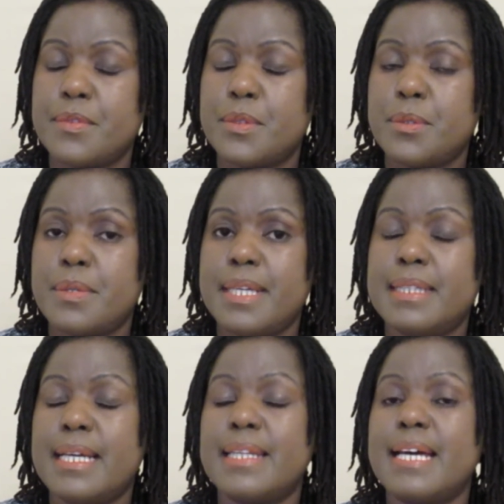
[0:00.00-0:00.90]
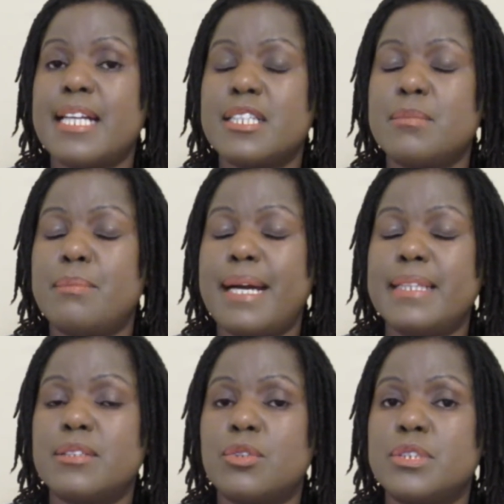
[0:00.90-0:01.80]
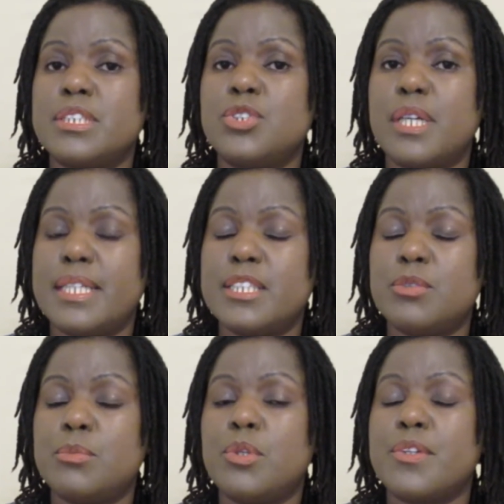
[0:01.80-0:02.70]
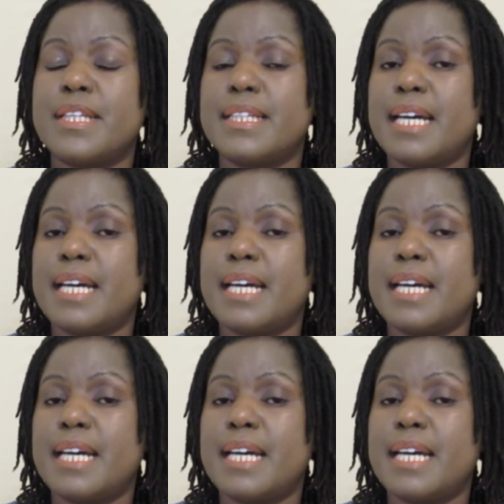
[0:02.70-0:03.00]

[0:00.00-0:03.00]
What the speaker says: Alright, and that might continue a little more than